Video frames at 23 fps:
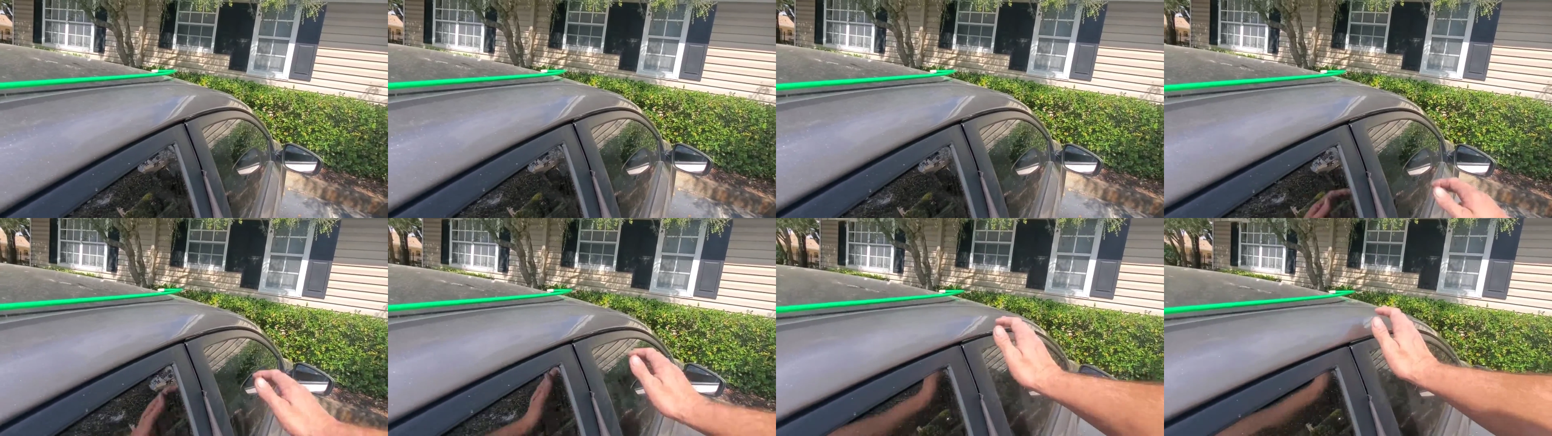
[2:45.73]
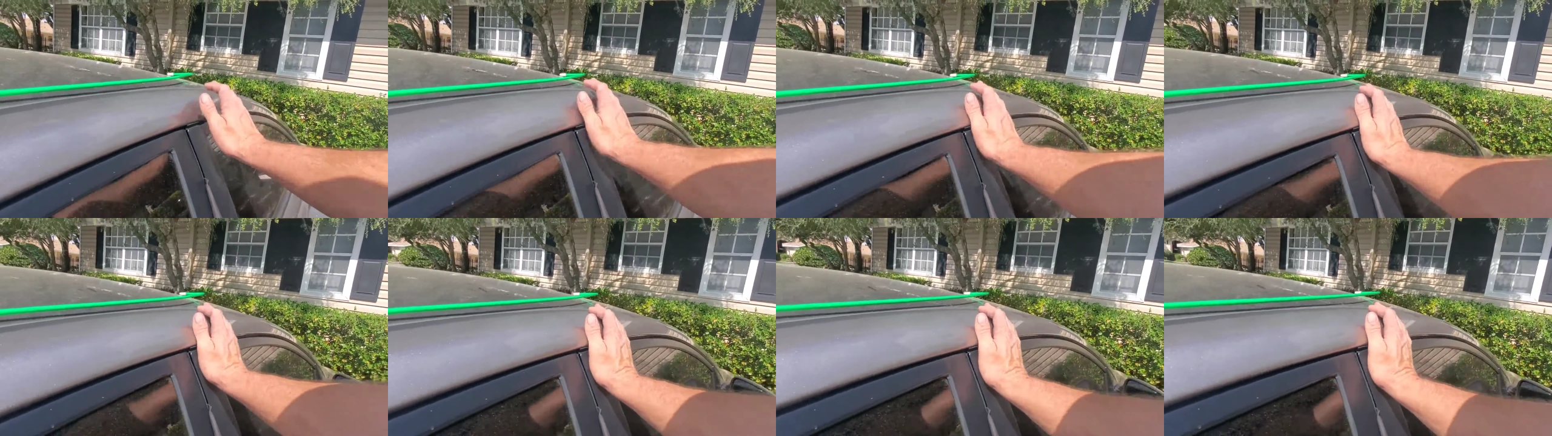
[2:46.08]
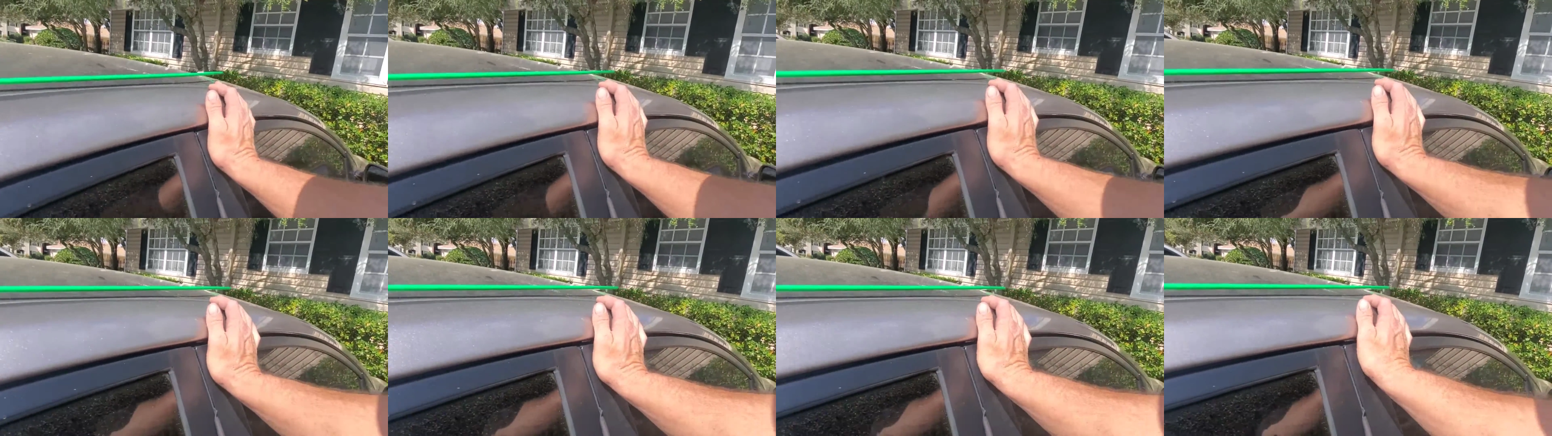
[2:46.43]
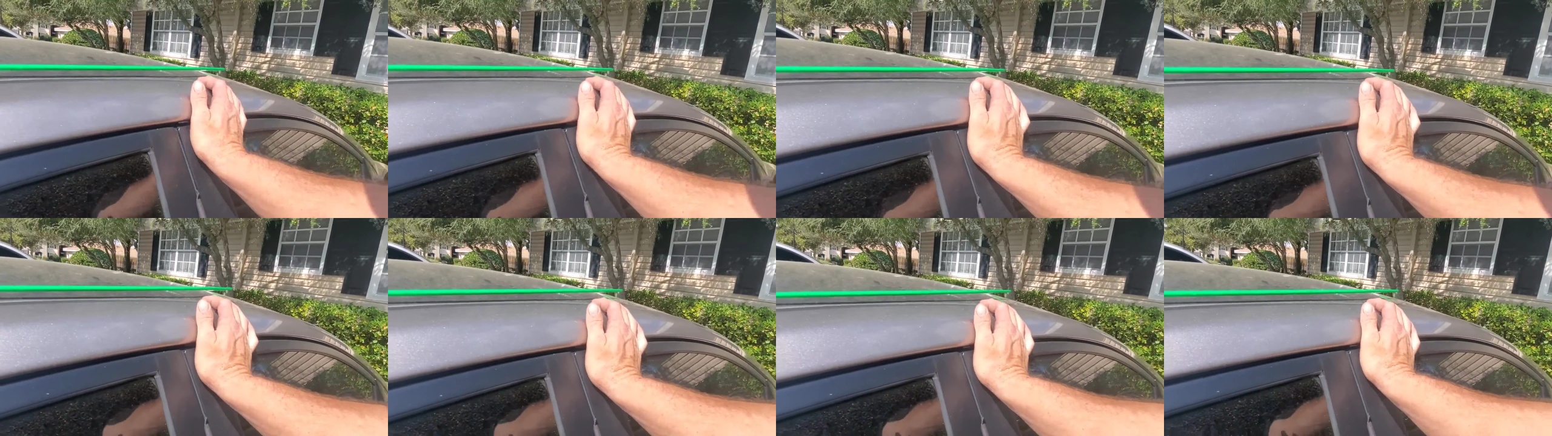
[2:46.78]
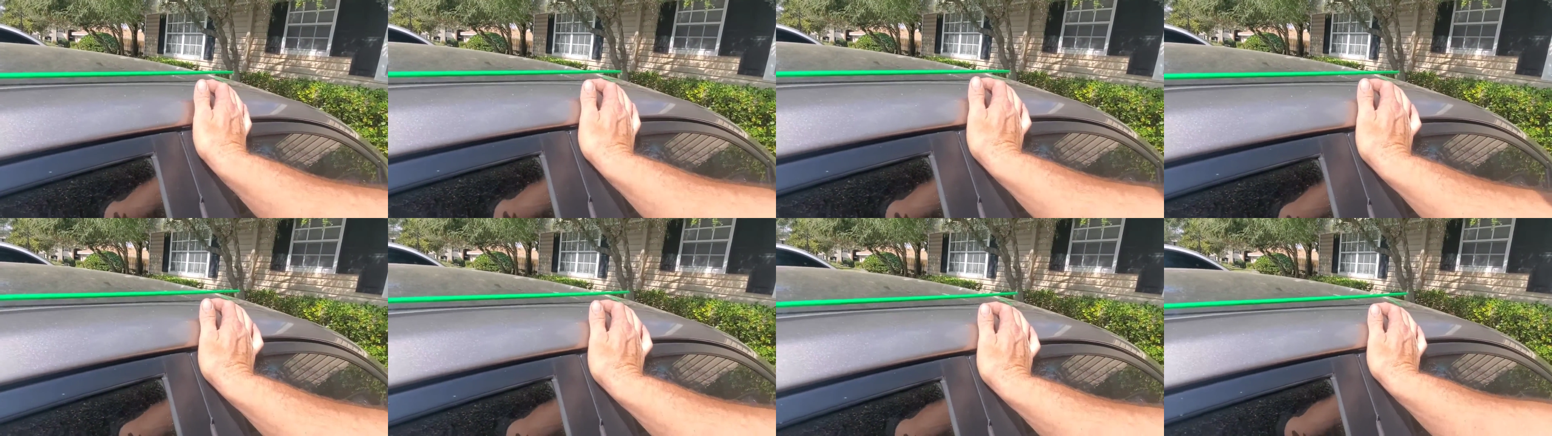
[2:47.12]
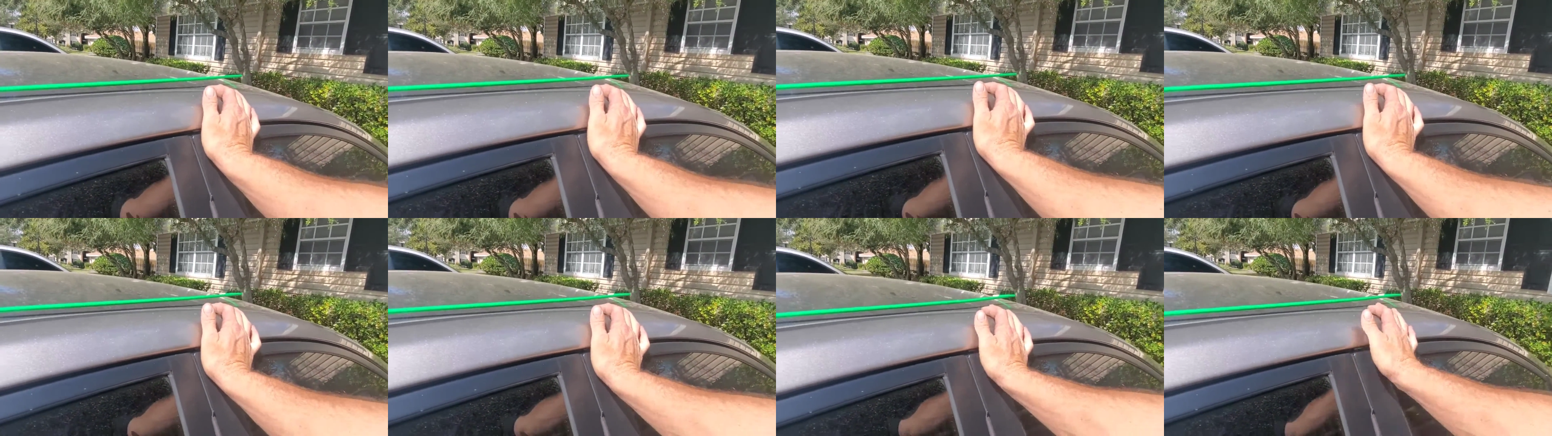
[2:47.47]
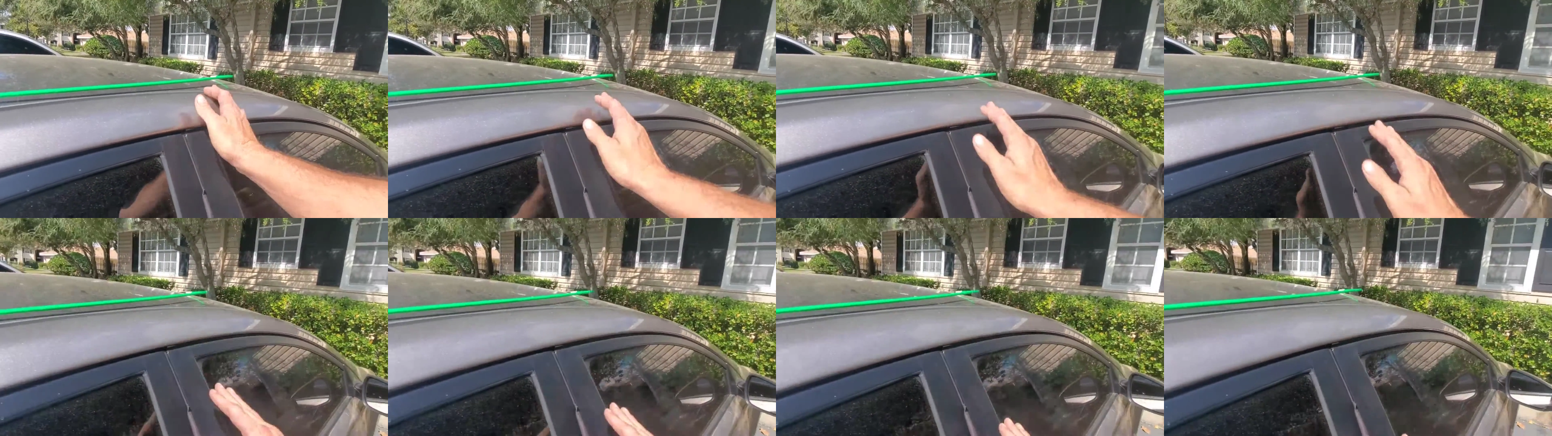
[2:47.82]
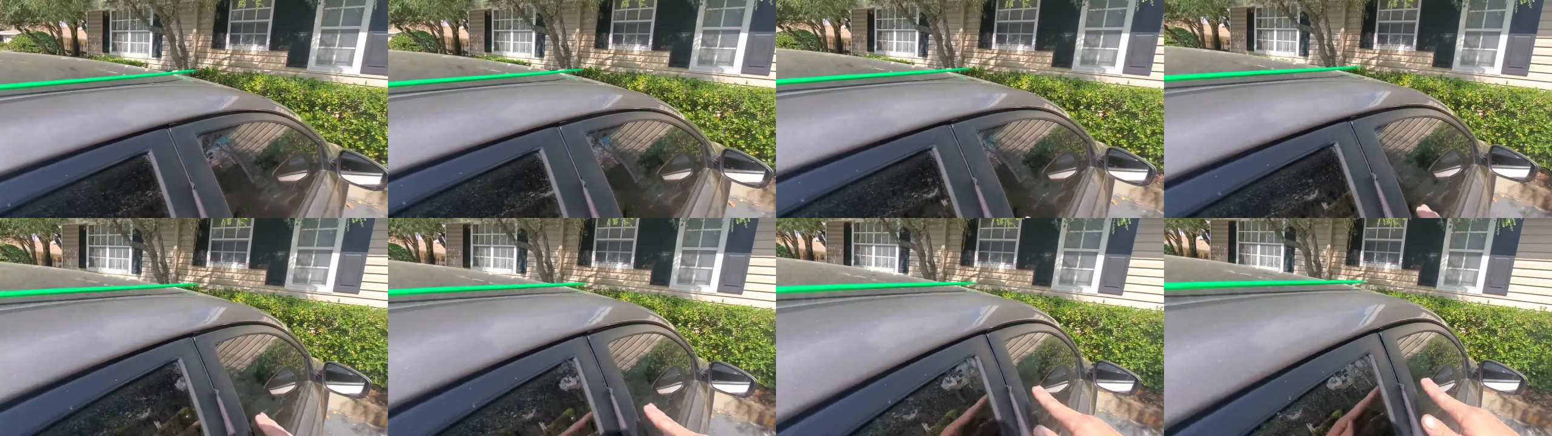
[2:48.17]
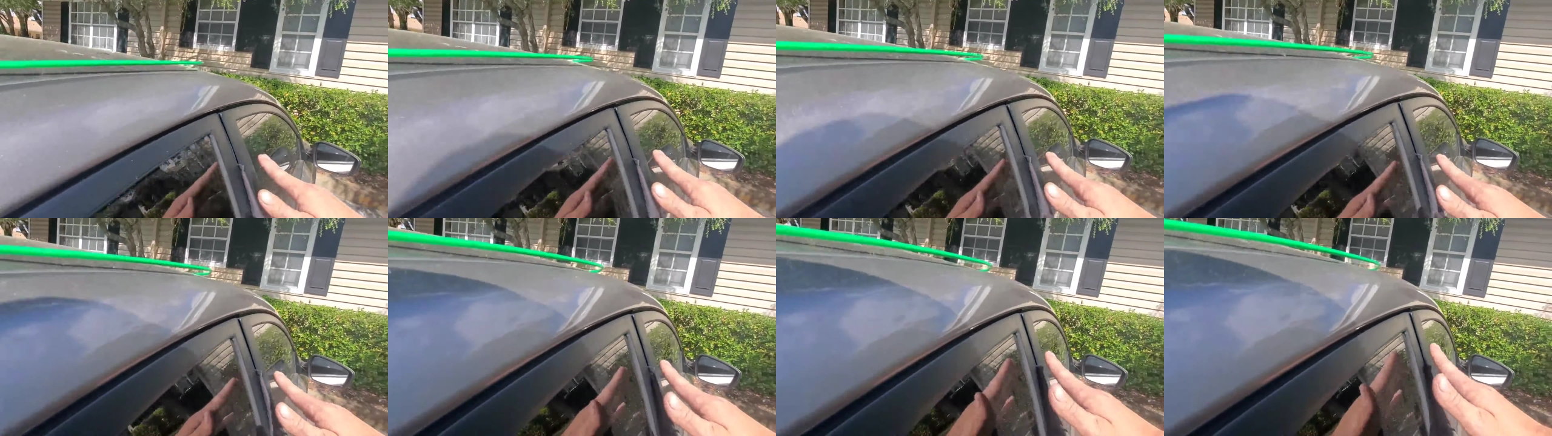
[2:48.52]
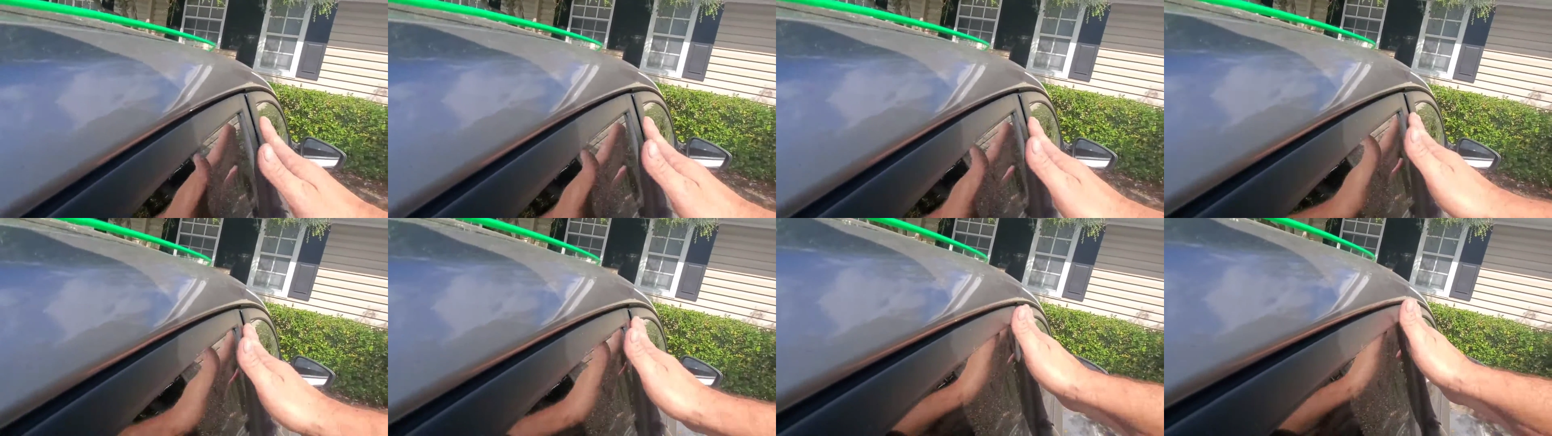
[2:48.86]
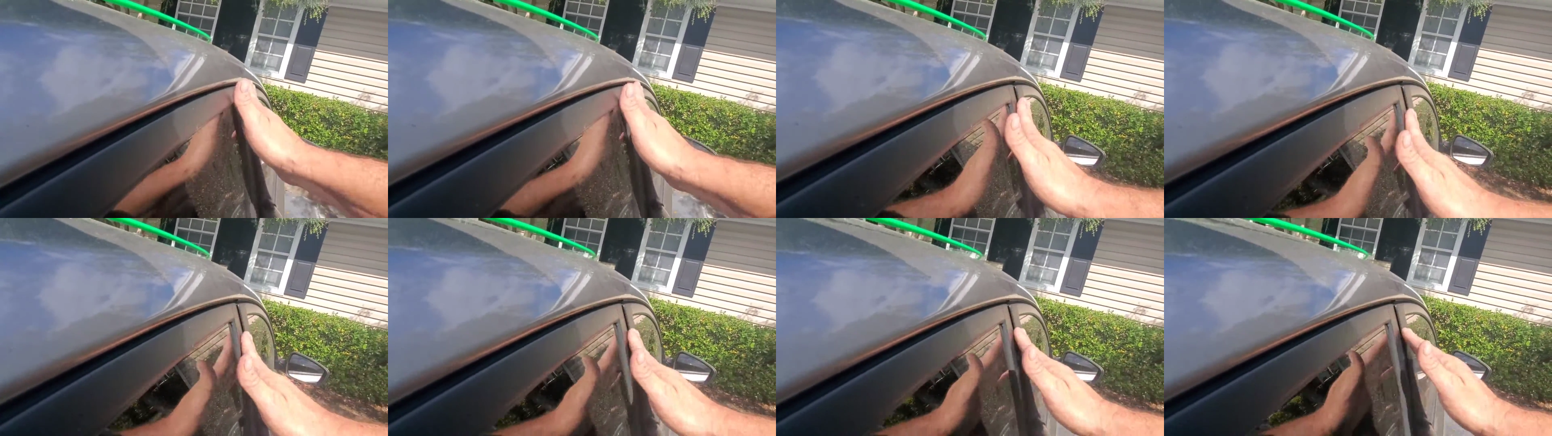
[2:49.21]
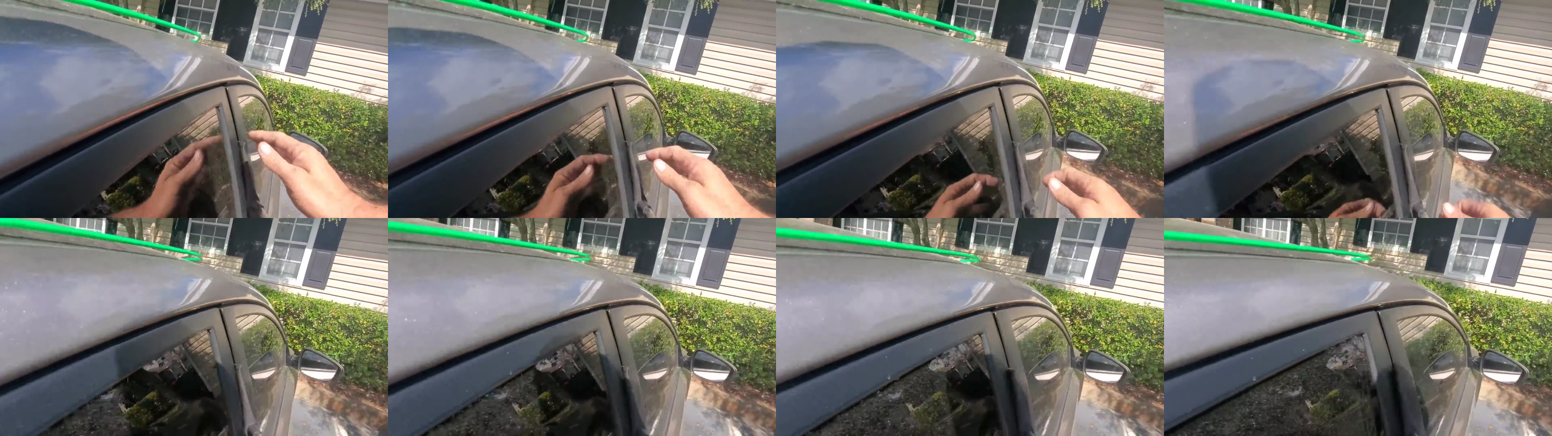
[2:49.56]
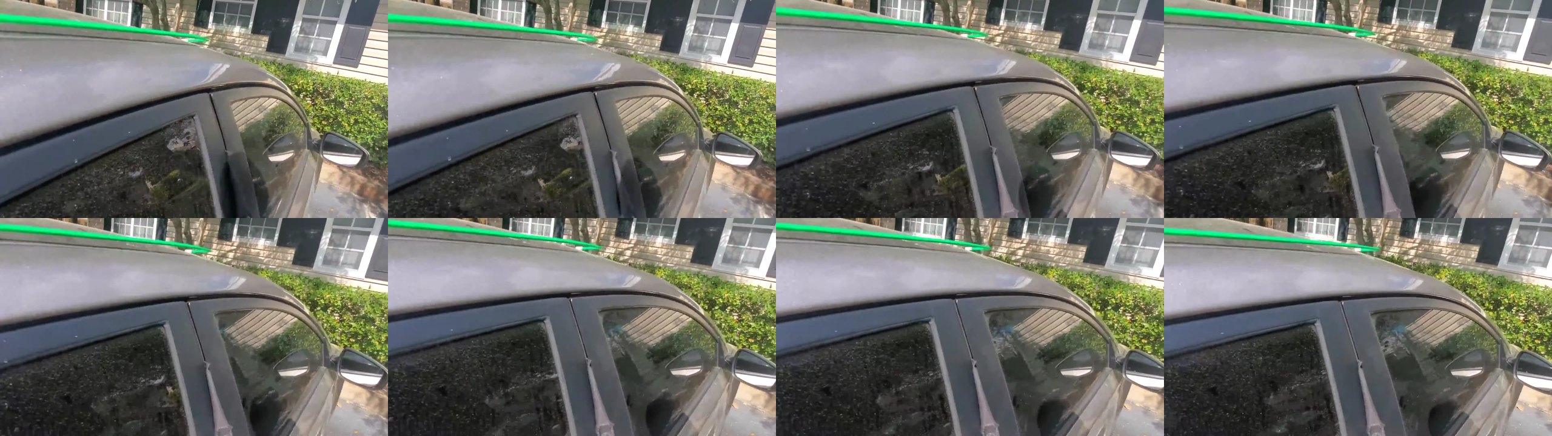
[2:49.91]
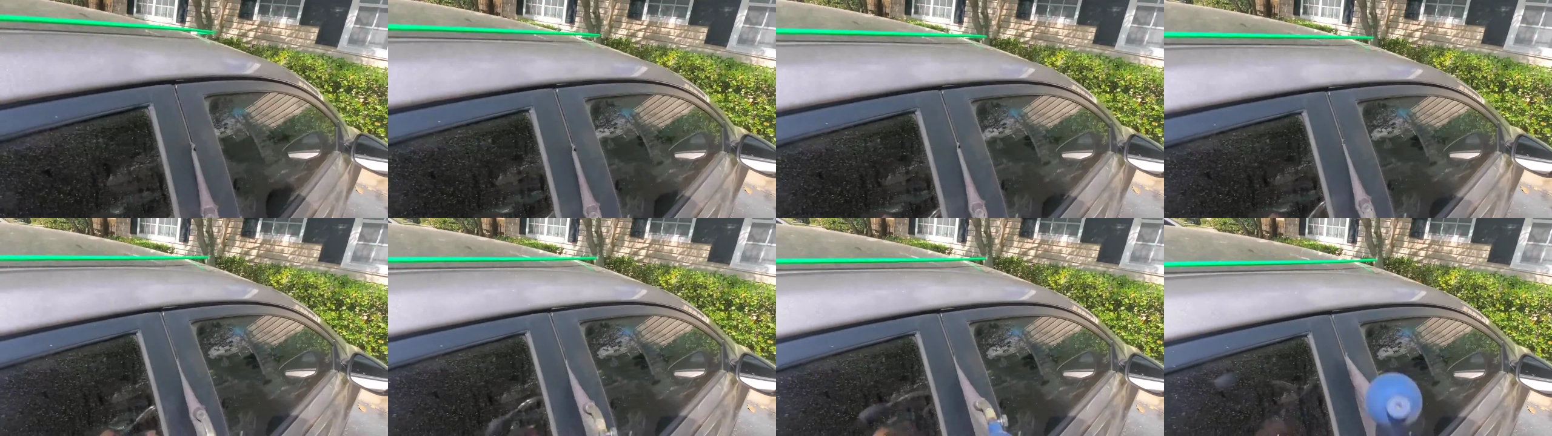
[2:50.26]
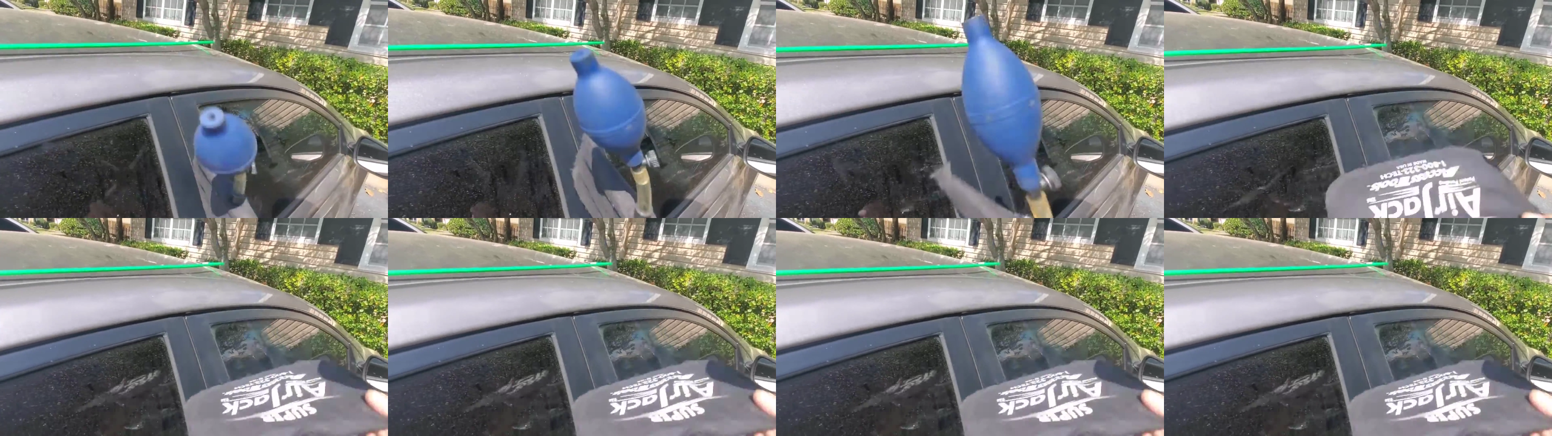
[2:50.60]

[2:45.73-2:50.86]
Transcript: No face is visible, so there are no lips to read.